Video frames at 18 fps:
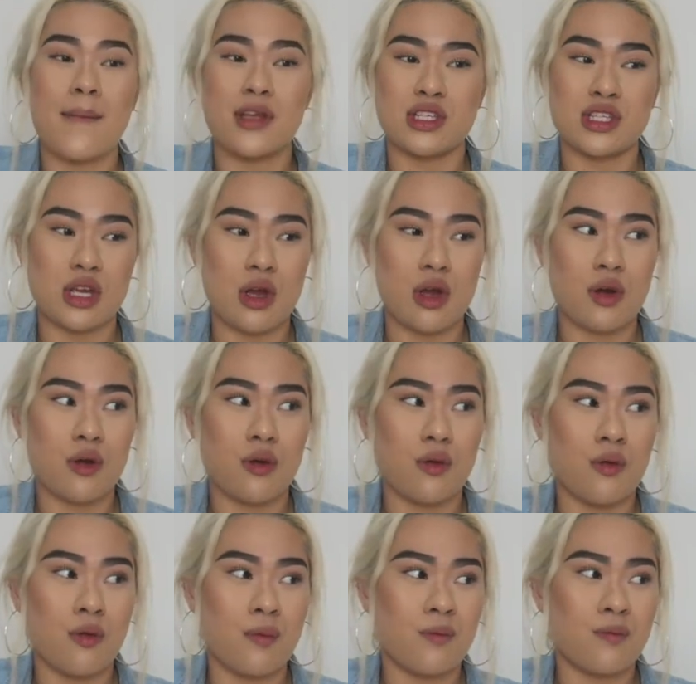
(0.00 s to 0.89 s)

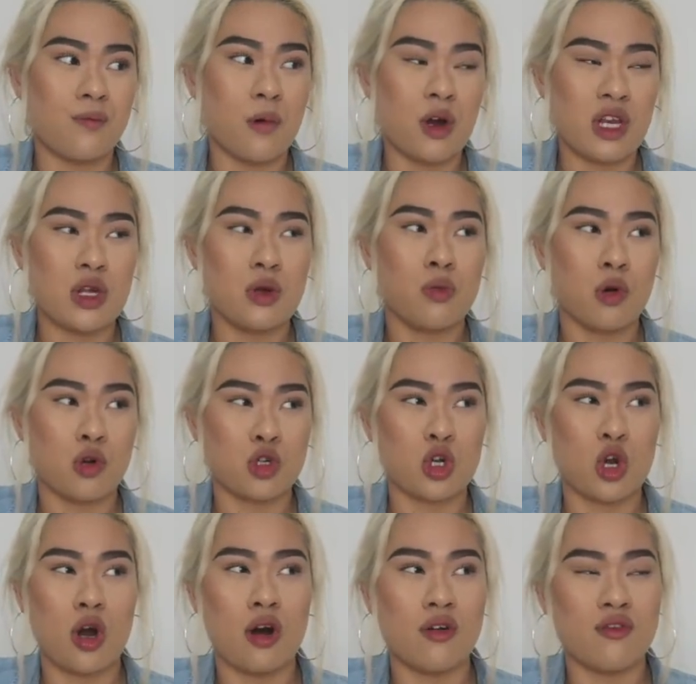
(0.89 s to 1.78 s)
So when you
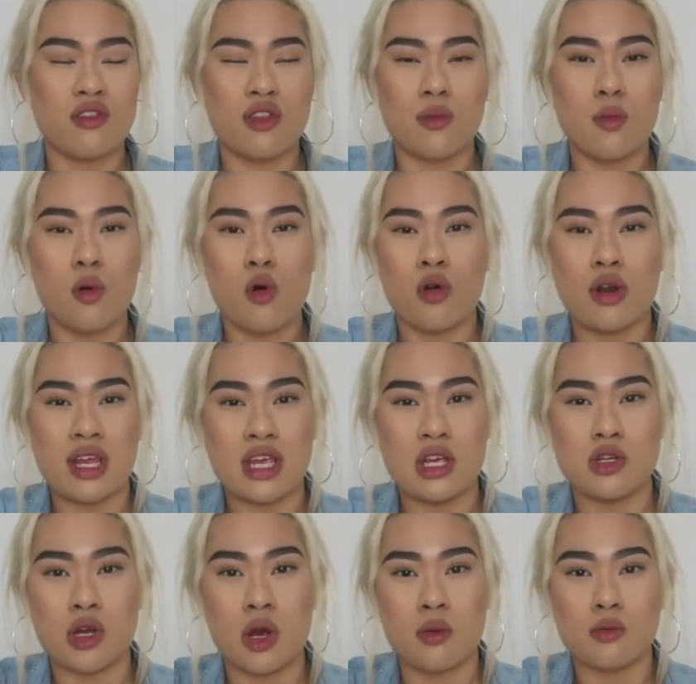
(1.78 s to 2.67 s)
wash it off in the
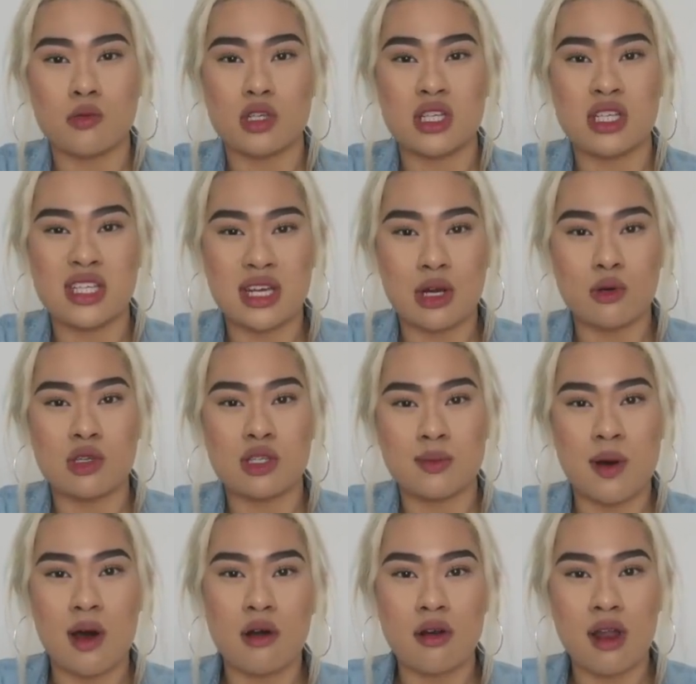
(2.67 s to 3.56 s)
morning, you don't still
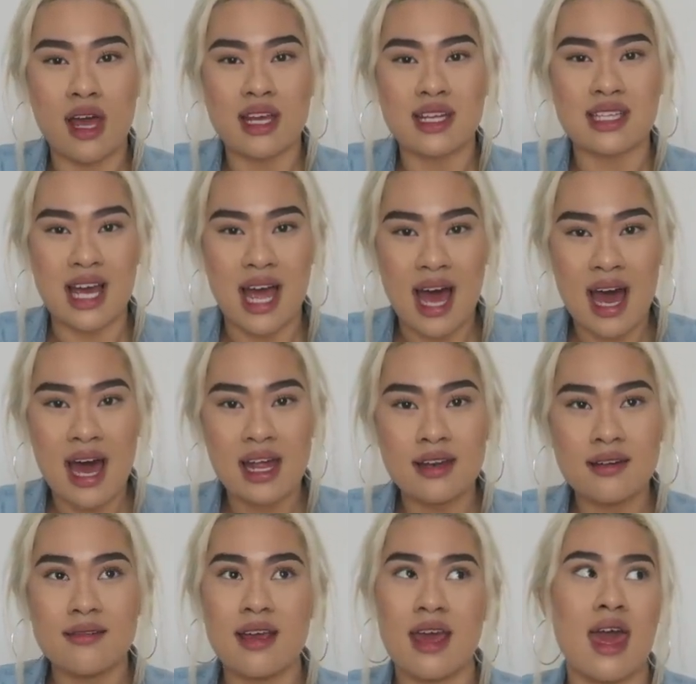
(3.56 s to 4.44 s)
smell like
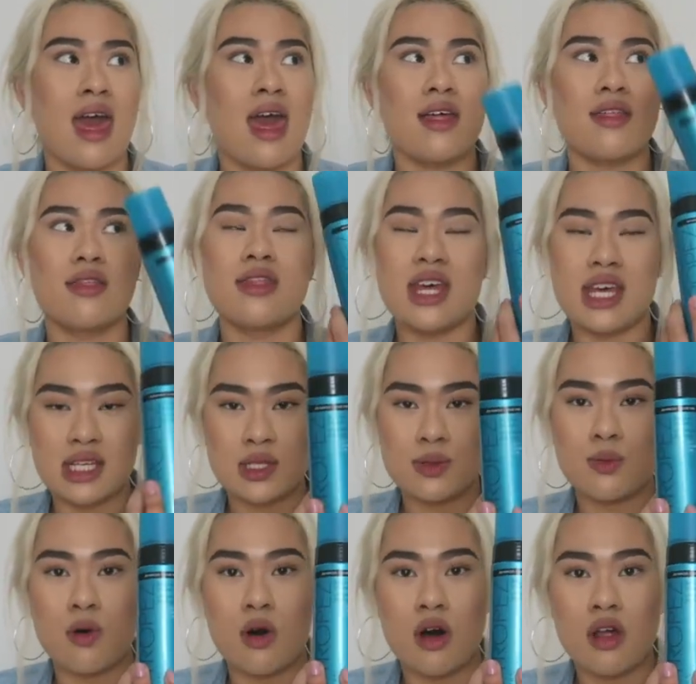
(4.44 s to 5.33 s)
tan.
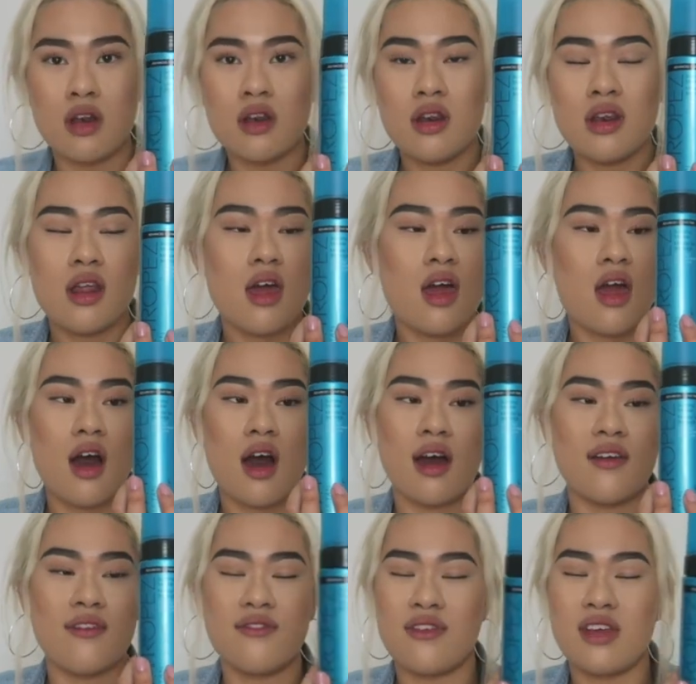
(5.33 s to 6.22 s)
This one,
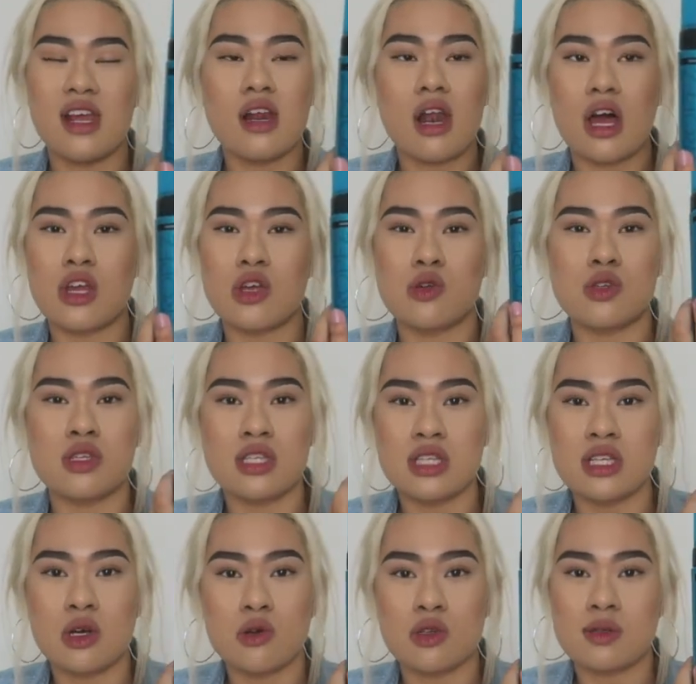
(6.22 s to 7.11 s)
I feel like you
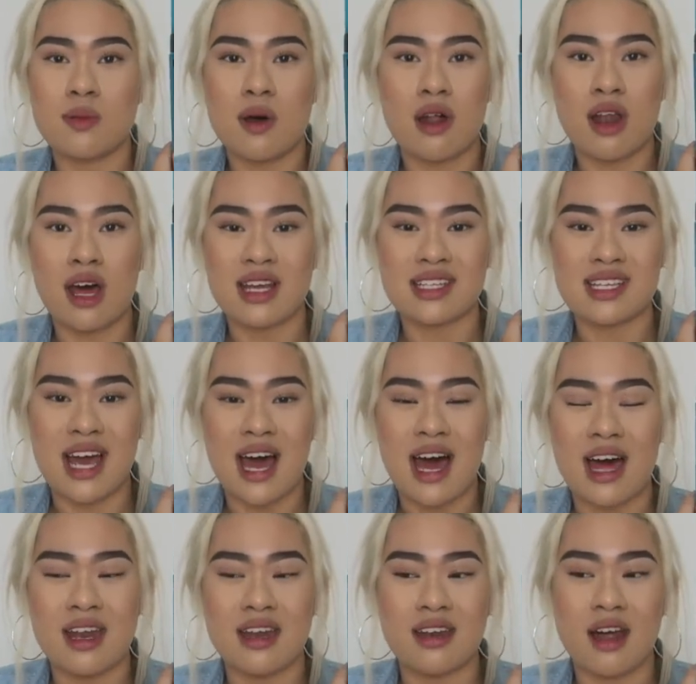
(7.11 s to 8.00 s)
still smell like
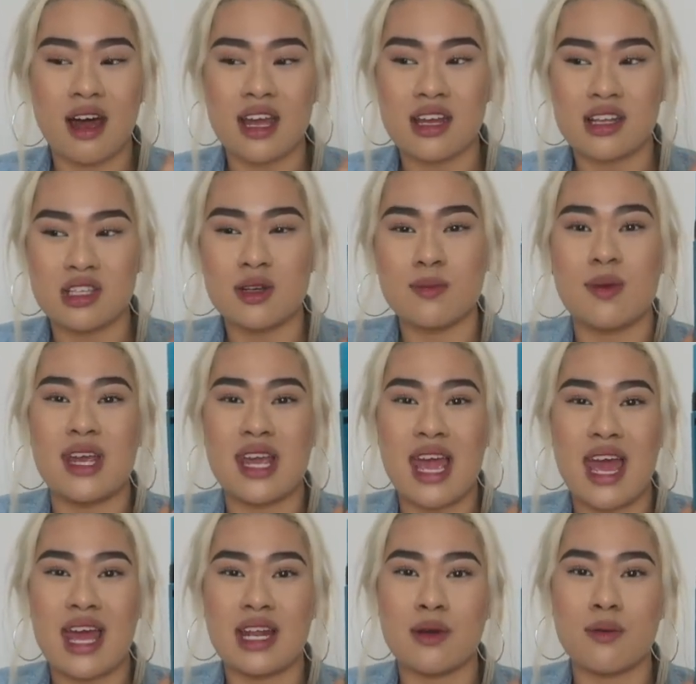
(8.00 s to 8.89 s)
tan, like to
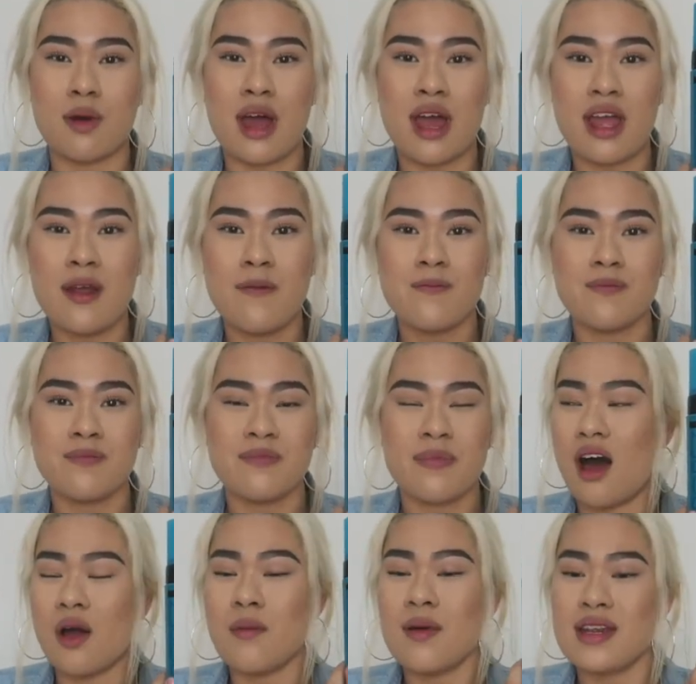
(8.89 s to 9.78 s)
me anyway.
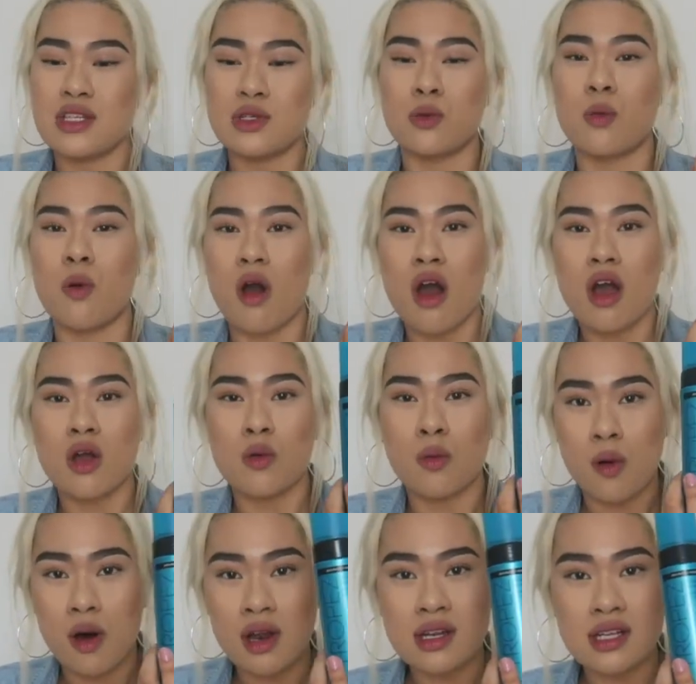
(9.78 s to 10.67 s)
I went to
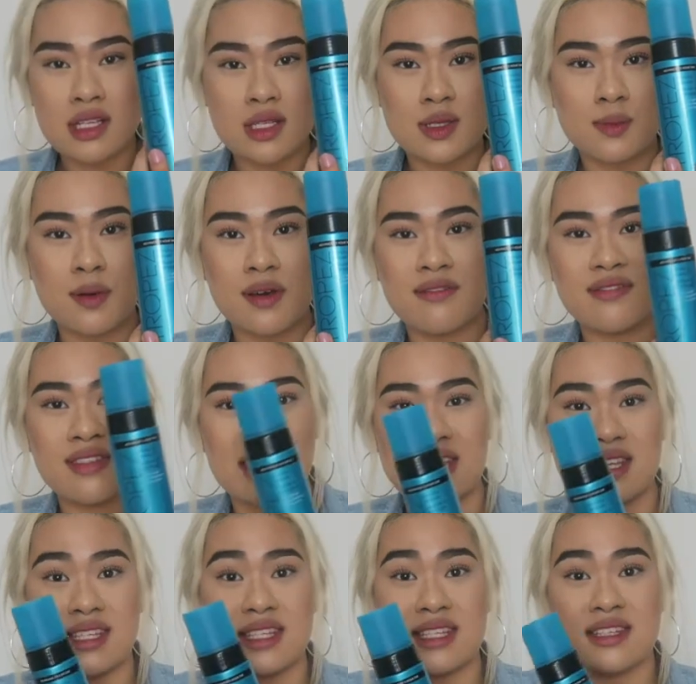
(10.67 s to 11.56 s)
work once with
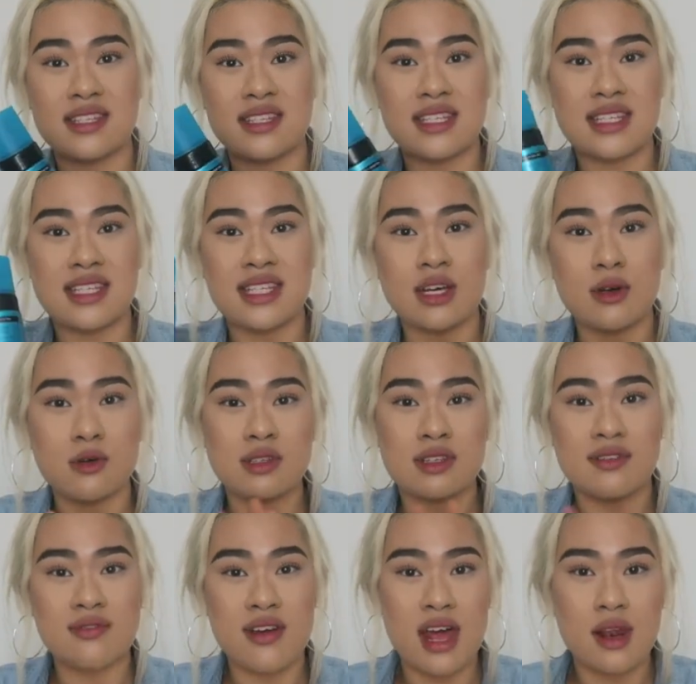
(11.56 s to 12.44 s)
this still
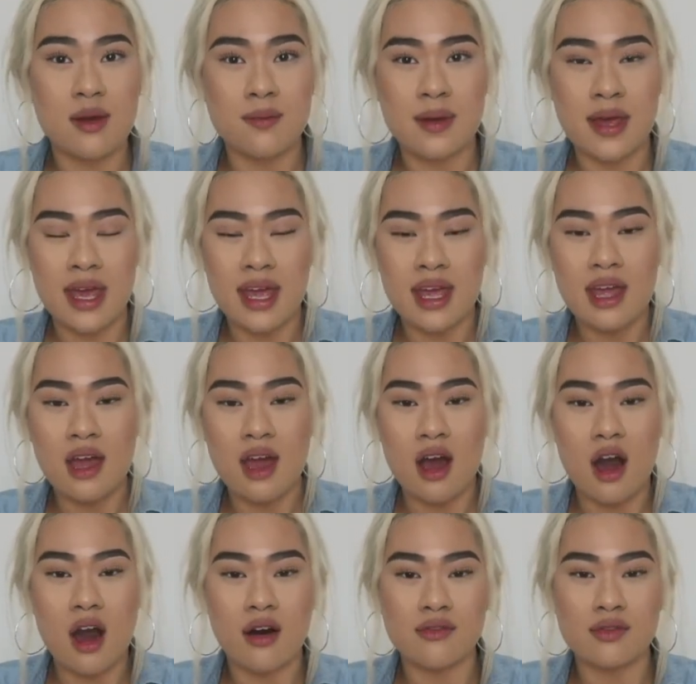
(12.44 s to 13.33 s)

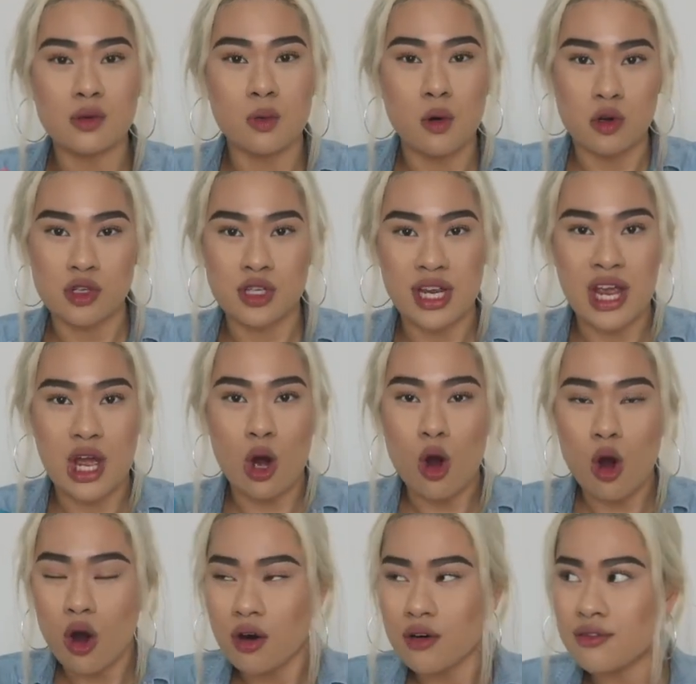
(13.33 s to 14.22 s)
developing after washing
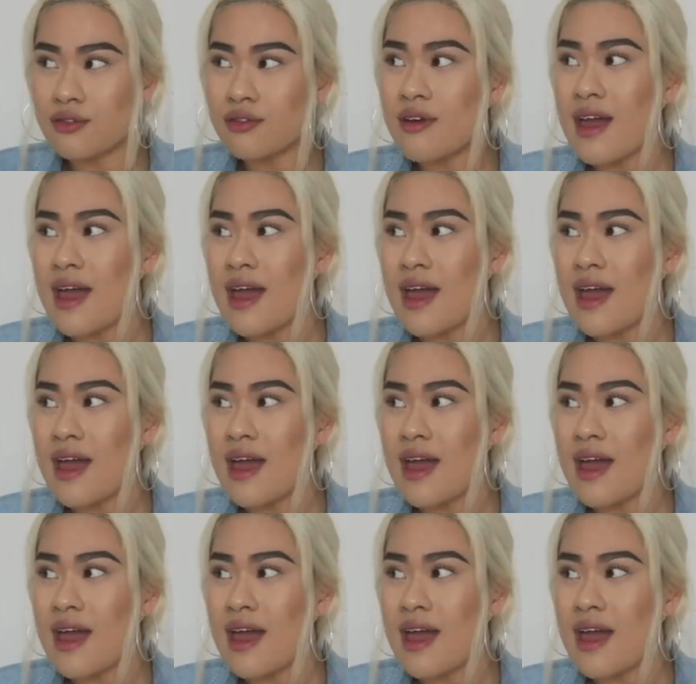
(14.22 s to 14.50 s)
it off,